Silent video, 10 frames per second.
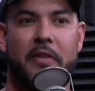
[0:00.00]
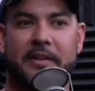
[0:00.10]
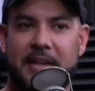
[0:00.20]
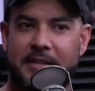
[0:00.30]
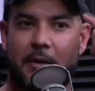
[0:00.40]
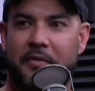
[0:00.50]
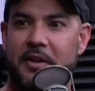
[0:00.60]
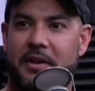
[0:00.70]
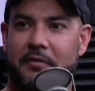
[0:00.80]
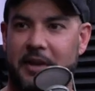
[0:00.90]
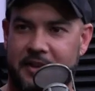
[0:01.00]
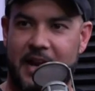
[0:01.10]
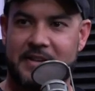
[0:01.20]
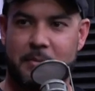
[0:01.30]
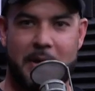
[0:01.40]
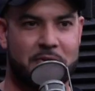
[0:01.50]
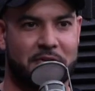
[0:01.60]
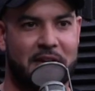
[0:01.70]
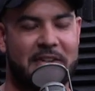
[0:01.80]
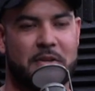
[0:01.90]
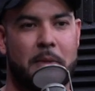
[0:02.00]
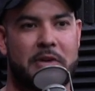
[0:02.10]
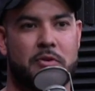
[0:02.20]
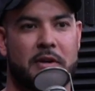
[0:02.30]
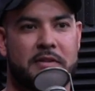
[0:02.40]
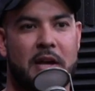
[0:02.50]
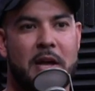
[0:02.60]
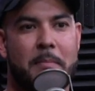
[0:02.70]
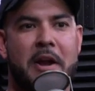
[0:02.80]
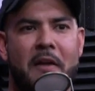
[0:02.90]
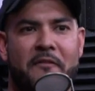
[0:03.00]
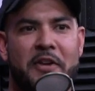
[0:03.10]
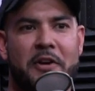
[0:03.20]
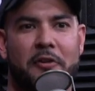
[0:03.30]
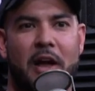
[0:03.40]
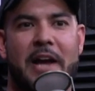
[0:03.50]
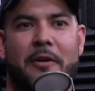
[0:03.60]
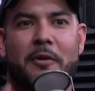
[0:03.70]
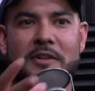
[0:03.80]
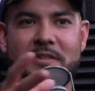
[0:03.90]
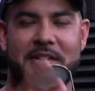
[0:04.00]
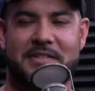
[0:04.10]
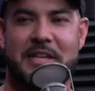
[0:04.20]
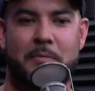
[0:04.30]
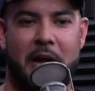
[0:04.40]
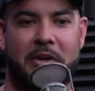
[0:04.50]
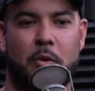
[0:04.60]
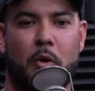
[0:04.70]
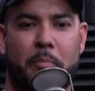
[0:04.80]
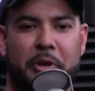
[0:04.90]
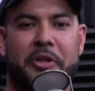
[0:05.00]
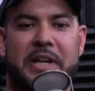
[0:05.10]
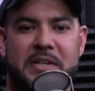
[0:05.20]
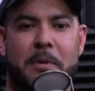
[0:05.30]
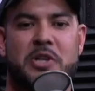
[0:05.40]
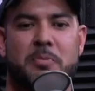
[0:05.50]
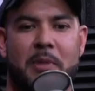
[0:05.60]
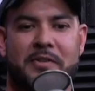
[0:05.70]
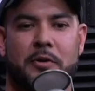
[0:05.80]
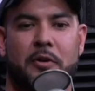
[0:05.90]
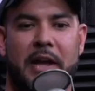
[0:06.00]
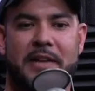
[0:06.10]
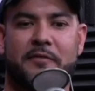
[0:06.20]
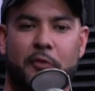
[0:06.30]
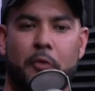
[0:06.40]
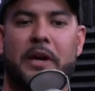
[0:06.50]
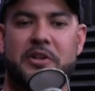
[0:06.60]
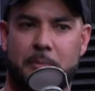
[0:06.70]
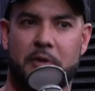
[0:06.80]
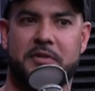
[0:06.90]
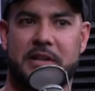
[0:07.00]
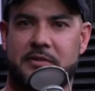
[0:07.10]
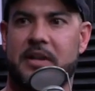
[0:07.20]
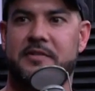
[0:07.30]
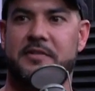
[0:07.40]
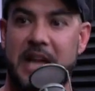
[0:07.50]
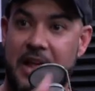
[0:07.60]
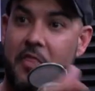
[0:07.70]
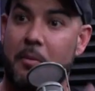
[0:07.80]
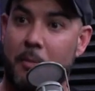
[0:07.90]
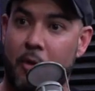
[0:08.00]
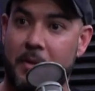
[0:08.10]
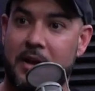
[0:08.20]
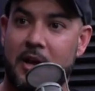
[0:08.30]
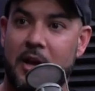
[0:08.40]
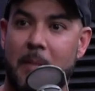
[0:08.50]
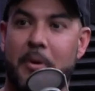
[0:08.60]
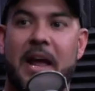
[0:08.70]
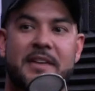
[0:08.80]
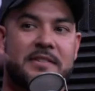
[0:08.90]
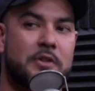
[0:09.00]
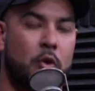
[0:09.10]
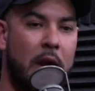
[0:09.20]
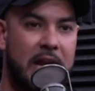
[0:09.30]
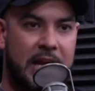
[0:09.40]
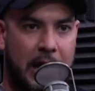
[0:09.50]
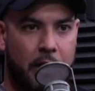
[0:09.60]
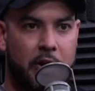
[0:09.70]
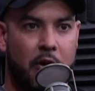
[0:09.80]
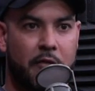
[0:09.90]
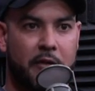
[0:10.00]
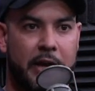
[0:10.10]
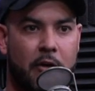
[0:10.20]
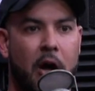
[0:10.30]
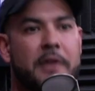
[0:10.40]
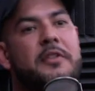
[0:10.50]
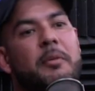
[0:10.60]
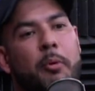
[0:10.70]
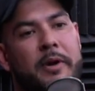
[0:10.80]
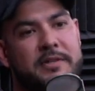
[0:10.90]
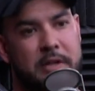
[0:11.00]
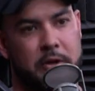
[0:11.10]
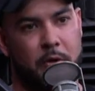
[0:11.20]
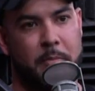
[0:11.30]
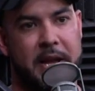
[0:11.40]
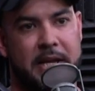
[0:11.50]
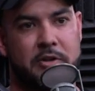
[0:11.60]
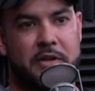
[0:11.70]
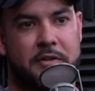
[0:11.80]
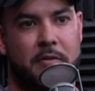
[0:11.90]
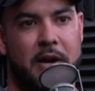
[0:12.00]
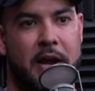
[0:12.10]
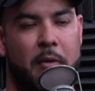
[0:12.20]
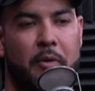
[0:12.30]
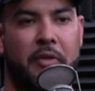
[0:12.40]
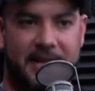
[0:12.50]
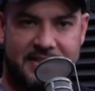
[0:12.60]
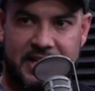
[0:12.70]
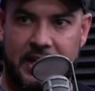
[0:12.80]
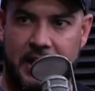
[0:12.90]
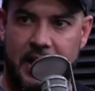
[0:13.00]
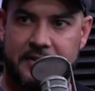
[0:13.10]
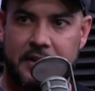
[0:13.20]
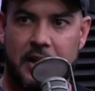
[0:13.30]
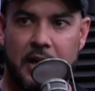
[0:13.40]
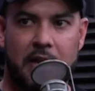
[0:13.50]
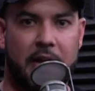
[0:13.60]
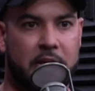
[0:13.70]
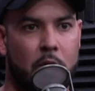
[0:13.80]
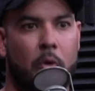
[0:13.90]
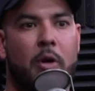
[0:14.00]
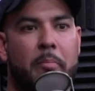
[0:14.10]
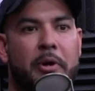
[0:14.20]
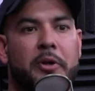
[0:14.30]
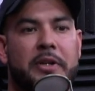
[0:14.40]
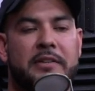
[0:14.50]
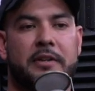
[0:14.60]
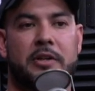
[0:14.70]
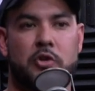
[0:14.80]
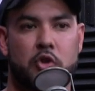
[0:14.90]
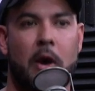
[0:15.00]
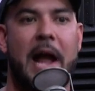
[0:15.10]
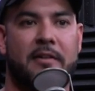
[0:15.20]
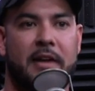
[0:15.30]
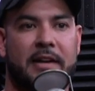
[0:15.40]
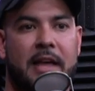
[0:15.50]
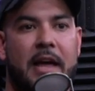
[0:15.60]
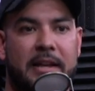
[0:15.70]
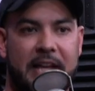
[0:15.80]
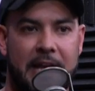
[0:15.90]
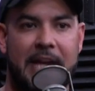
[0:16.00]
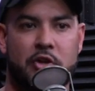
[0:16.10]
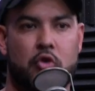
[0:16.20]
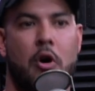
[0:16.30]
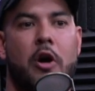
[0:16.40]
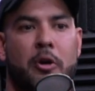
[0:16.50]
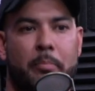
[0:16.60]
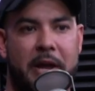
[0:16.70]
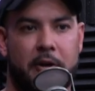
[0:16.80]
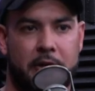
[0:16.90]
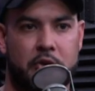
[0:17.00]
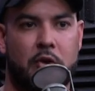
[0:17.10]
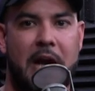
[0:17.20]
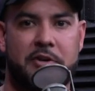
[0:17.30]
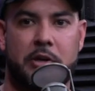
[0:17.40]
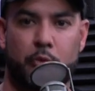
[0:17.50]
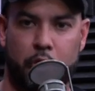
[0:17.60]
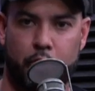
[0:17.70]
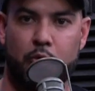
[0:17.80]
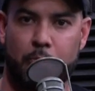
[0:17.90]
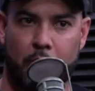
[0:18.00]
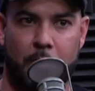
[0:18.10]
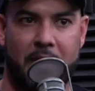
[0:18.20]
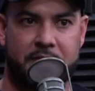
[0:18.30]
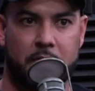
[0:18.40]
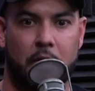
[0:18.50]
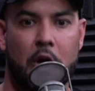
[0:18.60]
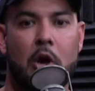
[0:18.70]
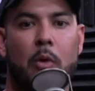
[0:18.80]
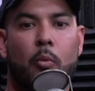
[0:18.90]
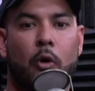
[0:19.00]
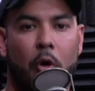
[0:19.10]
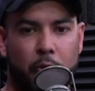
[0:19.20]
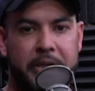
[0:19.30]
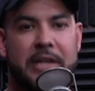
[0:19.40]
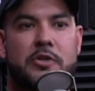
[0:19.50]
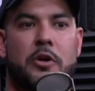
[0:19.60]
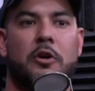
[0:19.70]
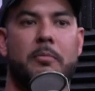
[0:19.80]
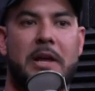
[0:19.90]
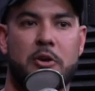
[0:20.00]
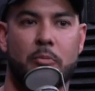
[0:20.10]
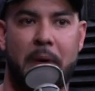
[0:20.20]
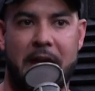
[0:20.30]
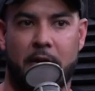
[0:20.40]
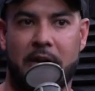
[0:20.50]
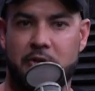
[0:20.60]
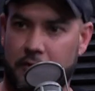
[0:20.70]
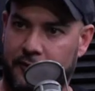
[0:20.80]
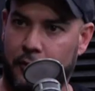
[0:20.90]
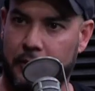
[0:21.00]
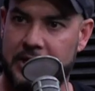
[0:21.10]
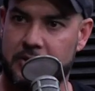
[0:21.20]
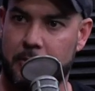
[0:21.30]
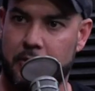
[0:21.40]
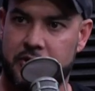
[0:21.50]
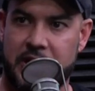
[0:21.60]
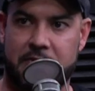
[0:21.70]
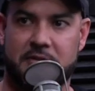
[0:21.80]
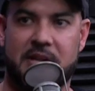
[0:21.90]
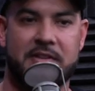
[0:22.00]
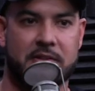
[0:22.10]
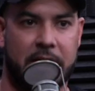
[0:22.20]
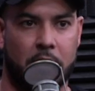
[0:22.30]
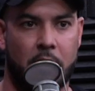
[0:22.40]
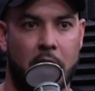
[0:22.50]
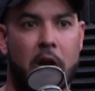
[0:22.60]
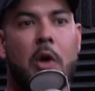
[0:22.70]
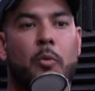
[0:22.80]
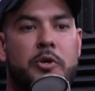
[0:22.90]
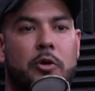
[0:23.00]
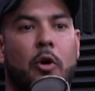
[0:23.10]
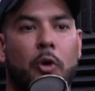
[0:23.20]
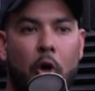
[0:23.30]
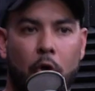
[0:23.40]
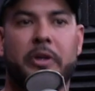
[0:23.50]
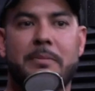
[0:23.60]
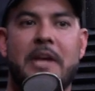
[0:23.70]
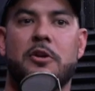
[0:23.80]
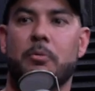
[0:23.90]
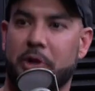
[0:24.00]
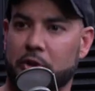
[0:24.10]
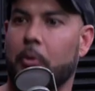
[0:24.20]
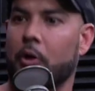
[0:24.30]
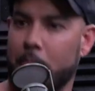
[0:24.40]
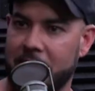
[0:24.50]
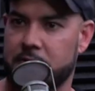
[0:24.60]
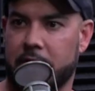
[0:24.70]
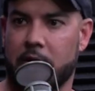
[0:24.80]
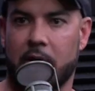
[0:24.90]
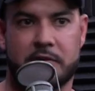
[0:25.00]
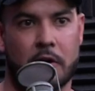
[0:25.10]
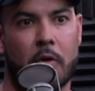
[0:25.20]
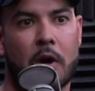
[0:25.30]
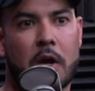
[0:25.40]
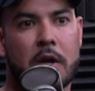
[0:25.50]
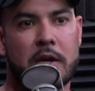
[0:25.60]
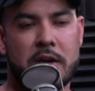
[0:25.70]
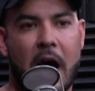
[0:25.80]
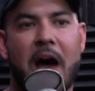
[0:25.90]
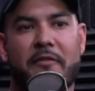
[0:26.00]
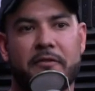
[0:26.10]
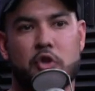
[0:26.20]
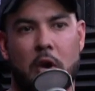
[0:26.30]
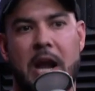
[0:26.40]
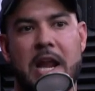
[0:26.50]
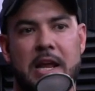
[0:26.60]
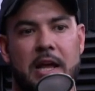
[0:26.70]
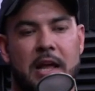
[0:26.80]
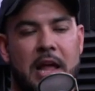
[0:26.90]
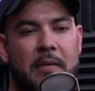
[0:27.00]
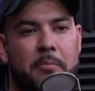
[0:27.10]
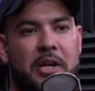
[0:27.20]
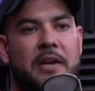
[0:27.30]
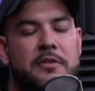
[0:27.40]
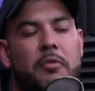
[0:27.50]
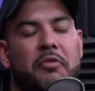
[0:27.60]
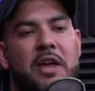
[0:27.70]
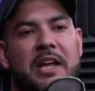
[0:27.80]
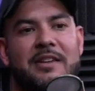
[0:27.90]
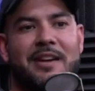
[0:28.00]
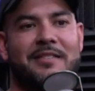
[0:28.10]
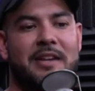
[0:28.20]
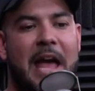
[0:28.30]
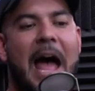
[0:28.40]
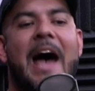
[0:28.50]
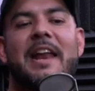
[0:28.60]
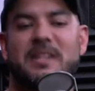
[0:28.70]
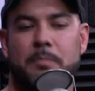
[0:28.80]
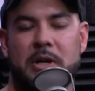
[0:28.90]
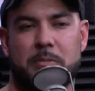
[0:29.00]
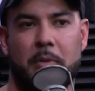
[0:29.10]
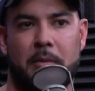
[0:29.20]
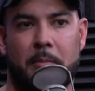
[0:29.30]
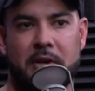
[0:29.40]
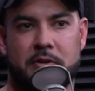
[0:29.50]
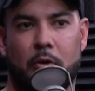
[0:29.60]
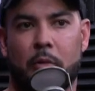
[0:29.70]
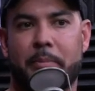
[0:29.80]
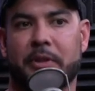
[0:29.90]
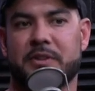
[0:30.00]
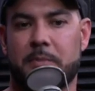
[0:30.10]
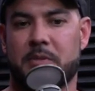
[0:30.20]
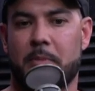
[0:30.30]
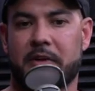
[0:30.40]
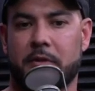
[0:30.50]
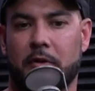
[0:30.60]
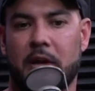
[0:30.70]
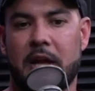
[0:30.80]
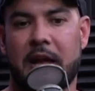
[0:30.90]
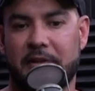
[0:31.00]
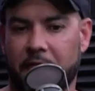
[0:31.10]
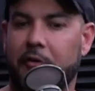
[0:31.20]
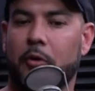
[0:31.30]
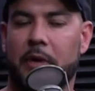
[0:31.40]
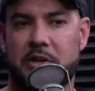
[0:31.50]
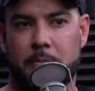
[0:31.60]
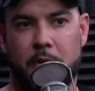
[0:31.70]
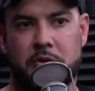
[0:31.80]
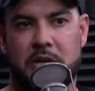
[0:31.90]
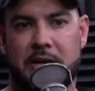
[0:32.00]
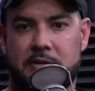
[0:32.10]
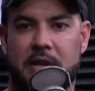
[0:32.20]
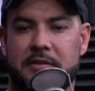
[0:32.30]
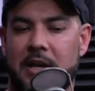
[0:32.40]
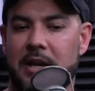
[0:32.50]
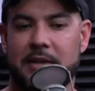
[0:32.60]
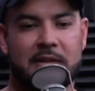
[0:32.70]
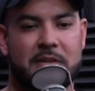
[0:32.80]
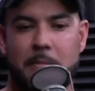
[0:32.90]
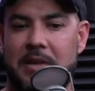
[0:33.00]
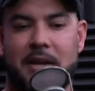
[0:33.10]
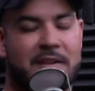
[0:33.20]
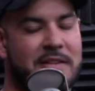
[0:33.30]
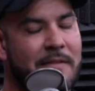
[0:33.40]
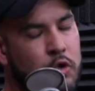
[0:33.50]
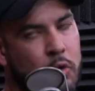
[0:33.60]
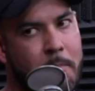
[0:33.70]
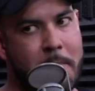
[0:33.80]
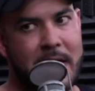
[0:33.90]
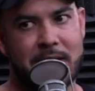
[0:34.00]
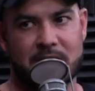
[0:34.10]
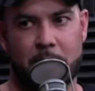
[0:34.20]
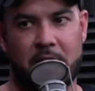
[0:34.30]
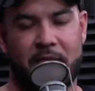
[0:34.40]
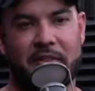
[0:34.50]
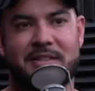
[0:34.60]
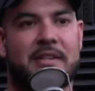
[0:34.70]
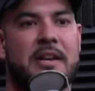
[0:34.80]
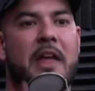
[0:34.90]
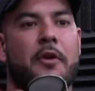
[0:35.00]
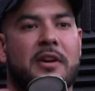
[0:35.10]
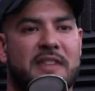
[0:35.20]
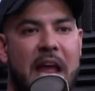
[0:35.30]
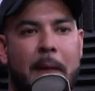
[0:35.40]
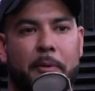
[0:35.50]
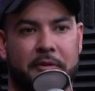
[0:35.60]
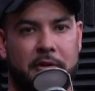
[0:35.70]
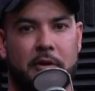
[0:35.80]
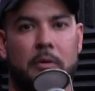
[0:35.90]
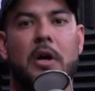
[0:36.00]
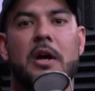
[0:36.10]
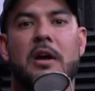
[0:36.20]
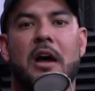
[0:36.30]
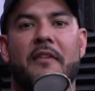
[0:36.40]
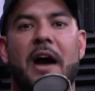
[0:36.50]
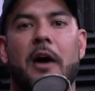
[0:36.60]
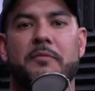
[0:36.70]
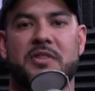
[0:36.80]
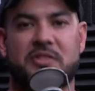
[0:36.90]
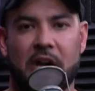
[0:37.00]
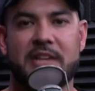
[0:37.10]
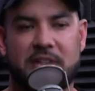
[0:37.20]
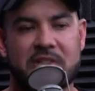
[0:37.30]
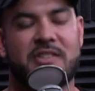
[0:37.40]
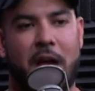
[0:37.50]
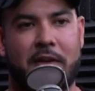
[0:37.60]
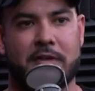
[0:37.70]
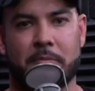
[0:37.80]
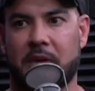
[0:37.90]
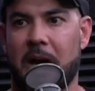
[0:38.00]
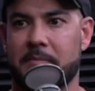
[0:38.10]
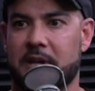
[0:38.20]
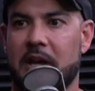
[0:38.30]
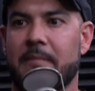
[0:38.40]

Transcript: Like that's how I think of like the isometrics. The isometrics may not feel like or does not seem like you are building as much muscle as full range of motion exercises in the moment, but it this great carryover later on to the points that you're making, Justin, right now with like CNS. Like your ability to contract like that, get a stronger, better contraction, recruit more muscle will only in turn make you better at your full range of motion yep. exercises later on, right. which will, will only make you build more muscle later on. So not training it eh, because you think it doesn't add as much mu muscle or build as much muscle as a full range of motion exercise doesn't mean that it doesn't have tremendous benefit. This is another example too of how studies can suck sometimes.